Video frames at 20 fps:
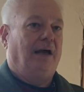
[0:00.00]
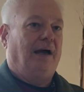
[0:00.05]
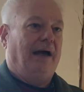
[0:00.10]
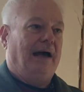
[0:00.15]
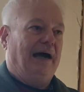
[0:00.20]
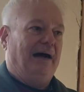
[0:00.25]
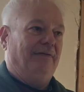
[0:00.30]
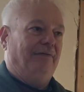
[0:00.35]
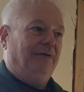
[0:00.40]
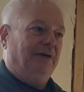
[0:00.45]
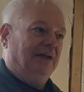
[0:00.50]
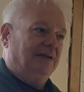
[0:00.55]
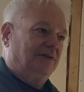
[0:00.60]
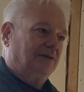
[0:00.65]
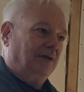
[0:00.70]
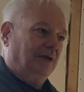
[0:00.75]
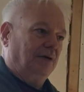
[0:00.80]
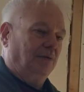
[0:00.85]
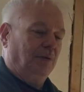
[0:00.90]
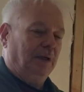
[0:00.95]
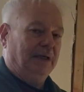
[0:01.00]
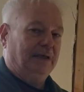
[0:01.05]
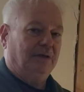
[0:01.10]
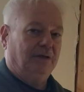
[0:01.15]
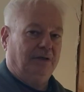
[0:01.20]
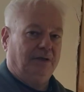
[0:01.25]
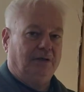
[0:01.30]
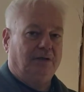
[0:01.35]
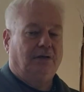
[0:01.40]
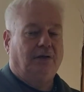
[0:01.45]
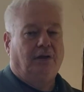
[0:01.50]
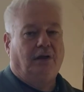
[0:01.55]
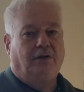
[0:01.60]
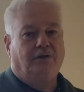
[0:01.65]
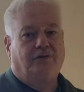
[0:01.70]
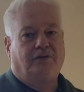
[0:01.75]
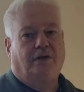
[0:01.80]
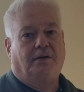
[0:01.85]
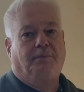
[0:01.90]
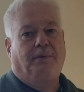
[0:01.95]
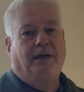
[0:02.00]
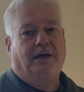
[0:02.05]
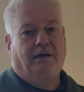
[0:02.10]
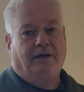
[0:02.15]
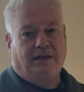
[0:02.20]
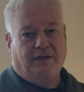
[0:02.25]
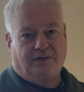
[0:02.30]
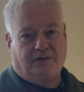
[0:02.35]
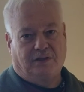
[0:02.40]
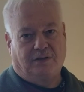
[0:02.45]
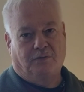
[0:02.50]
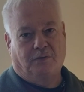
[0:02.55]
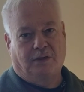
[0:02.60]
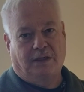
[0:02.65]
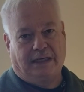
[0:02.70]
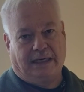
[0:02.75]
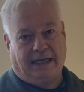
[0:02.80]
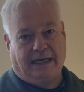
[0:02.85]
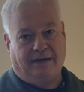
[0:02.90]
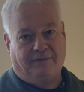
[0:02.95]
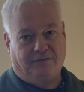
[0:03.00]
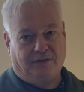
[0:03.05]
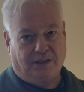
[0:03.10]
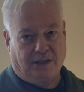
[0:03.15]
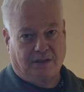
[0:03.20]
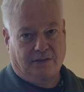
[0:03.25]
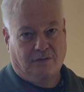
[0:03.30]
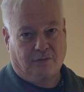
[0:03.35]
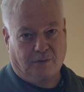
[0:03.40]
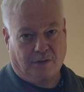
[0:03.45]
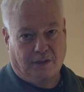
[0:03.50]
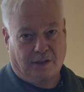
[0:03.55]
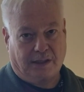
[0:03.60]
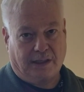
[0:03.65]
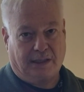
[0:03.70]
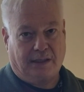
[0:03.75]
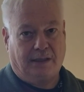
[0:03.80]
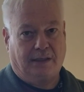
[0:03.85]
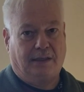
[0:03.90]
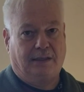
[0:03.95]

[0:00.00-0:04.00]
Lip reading: Obviously, we couldn't close up areas that were going to have ductwork in it